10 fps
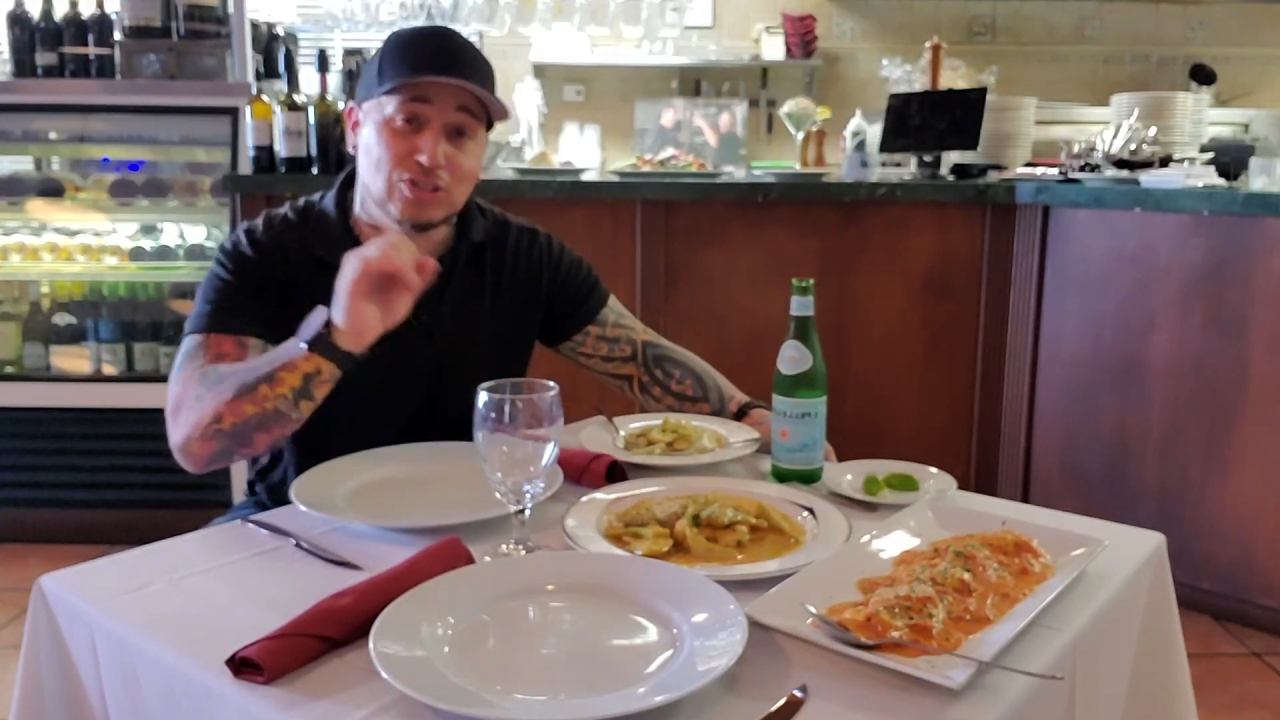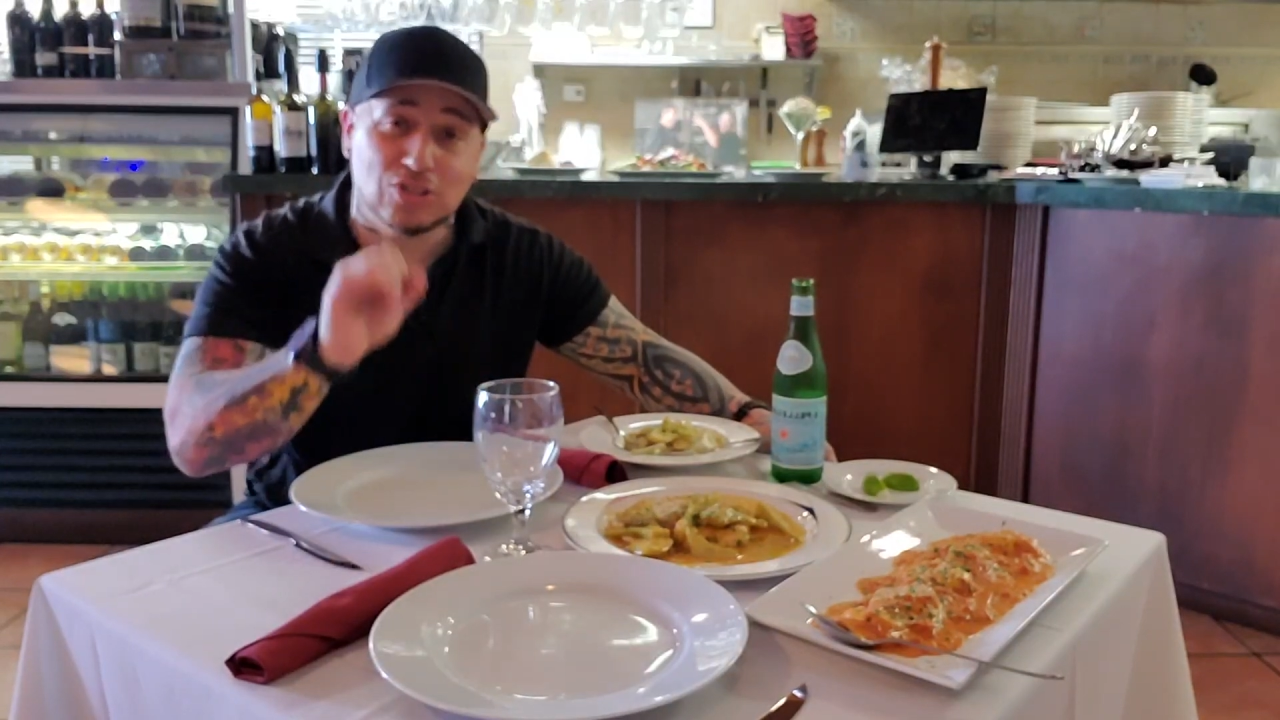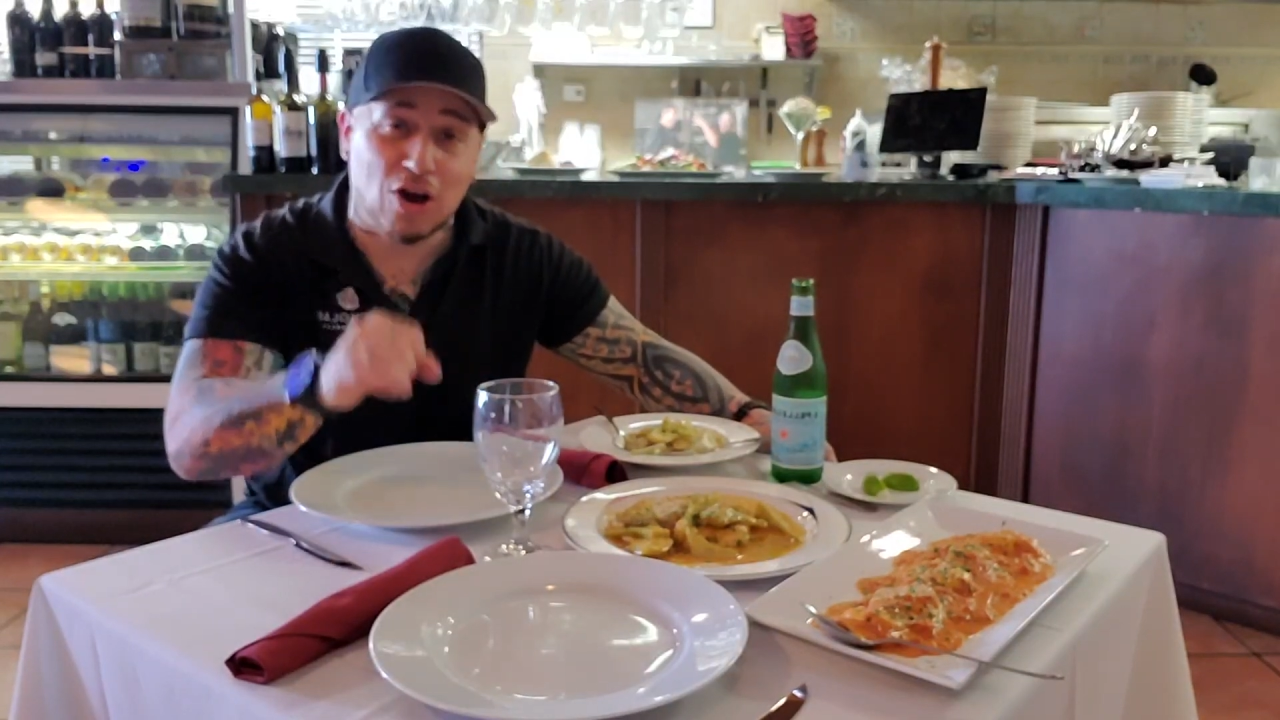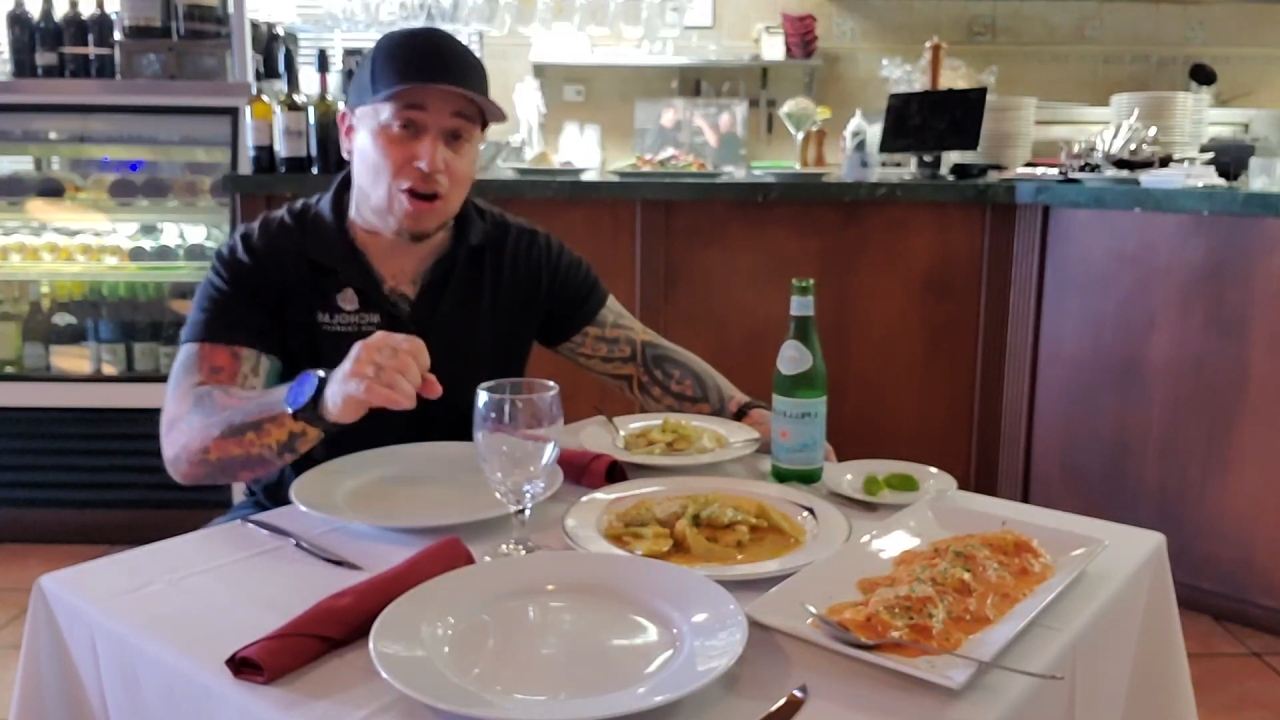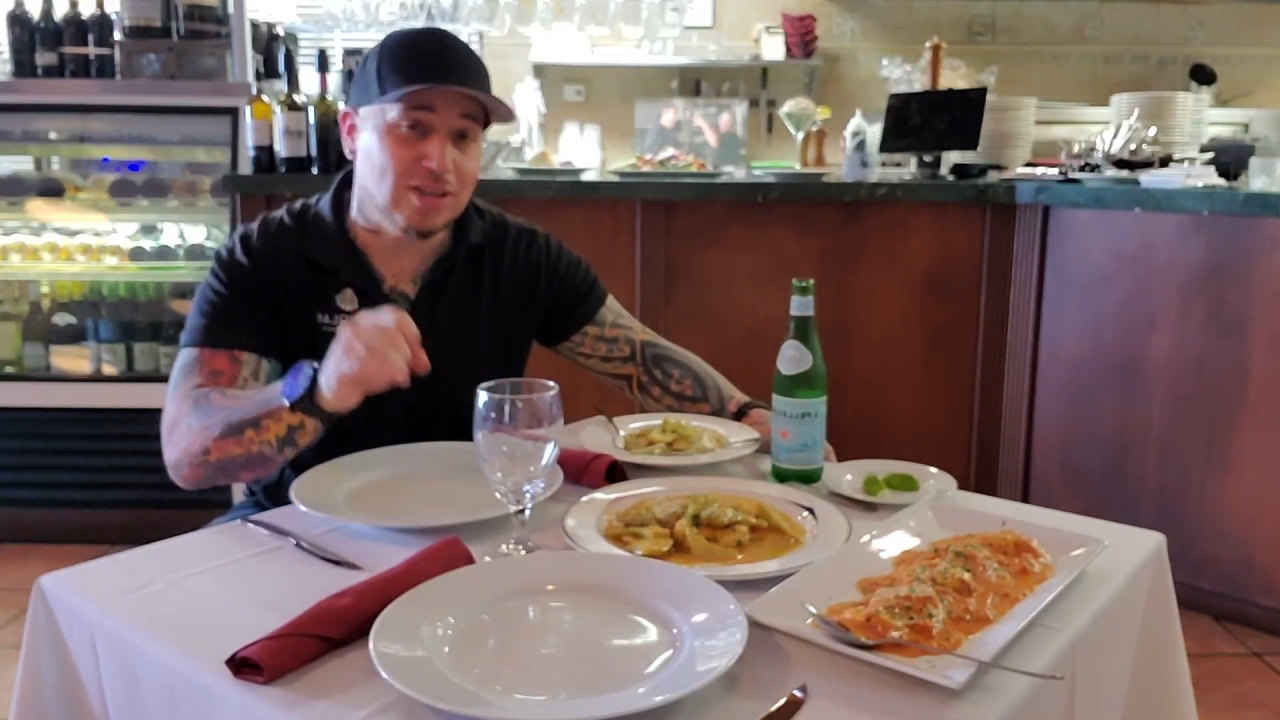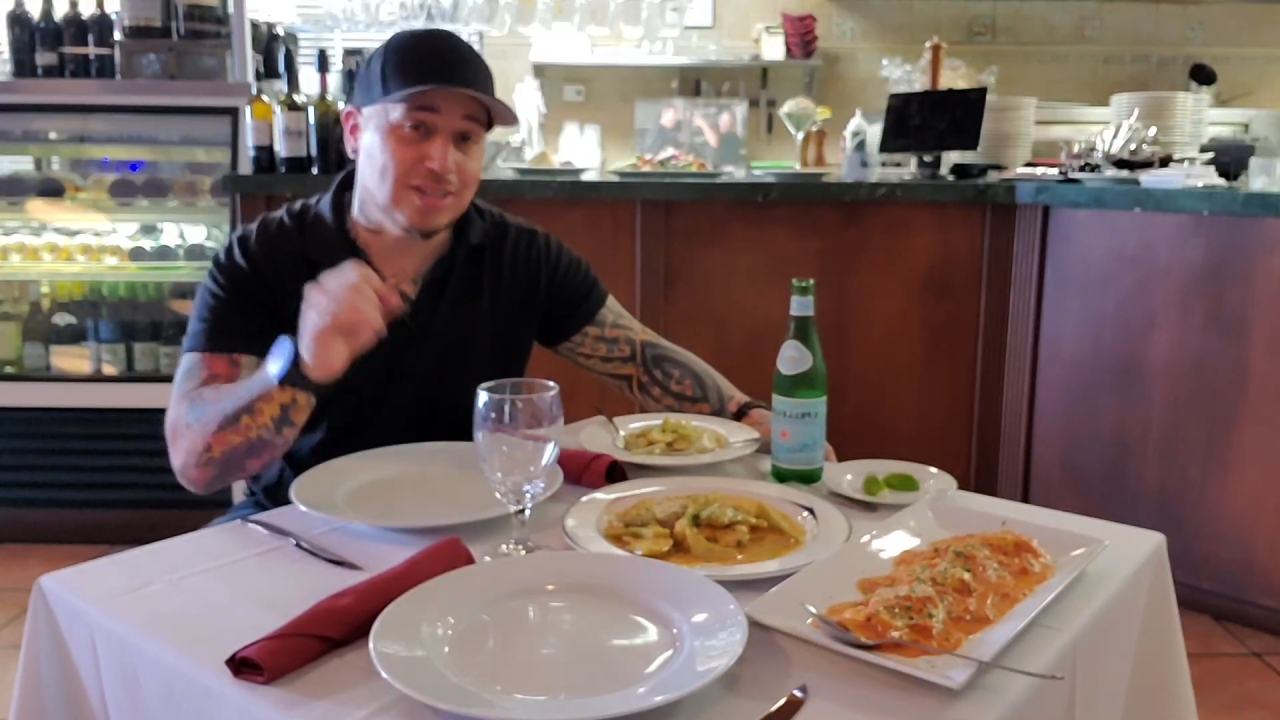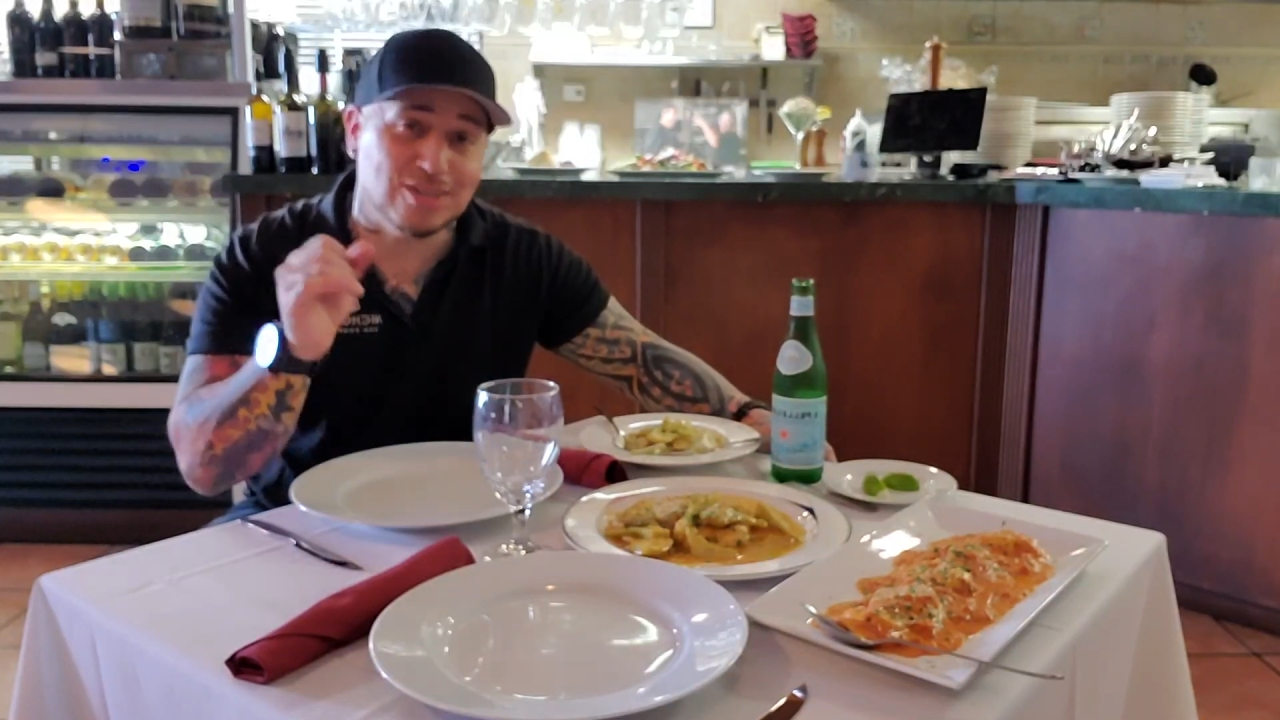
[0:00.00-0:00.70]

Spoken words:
garlic